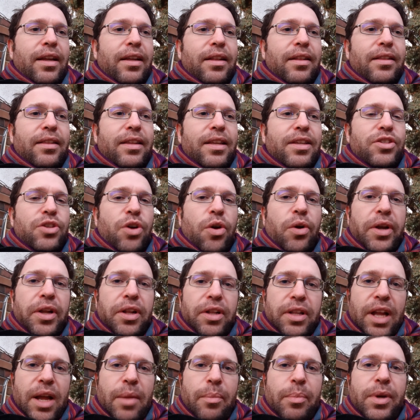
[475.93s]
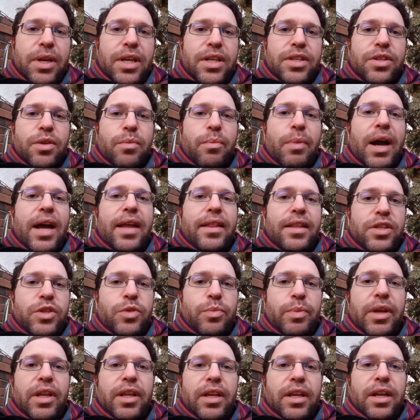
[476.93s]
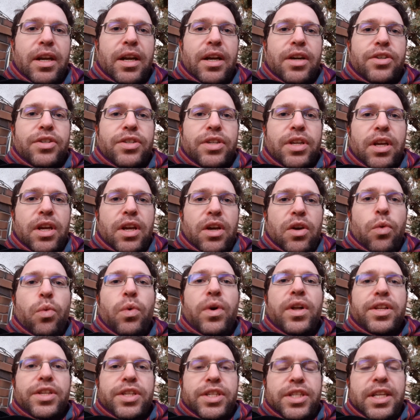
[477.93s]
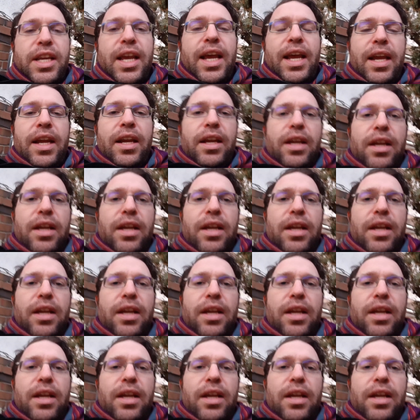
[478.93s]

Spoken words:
these oil companies and by these billionaires will say.